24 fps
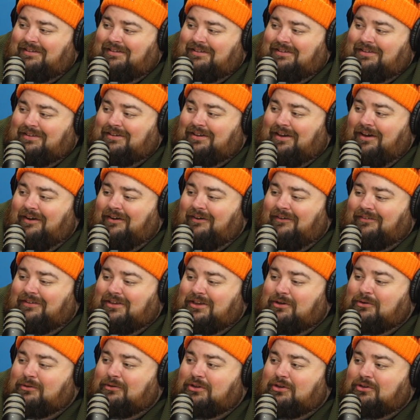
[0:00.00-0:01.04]

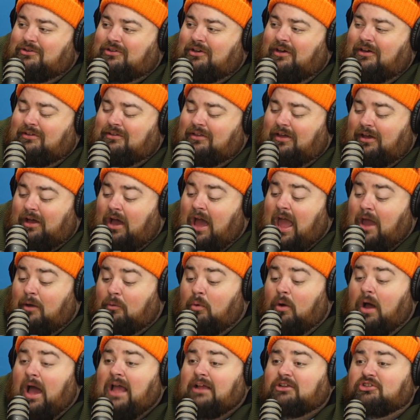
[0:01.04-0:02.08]
You said like,
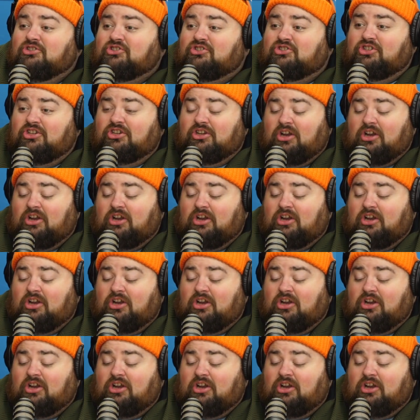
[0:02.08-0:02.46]
hey, just so you